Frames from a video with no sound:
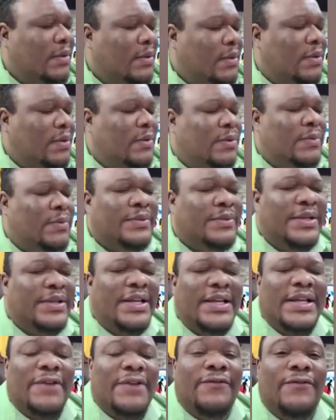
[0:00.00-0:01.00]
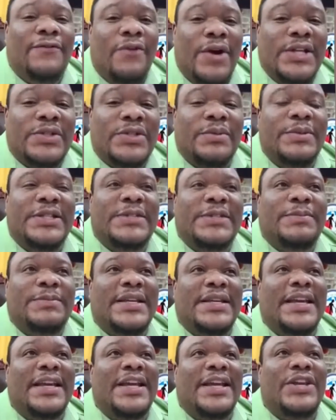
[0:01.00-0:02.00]
A voice will be
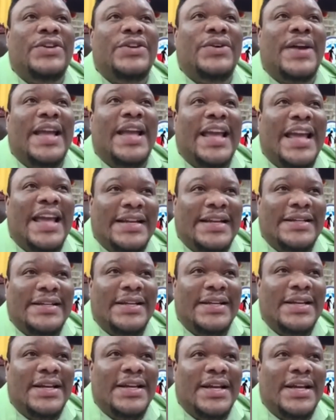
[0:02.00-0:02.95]
speaking in your head.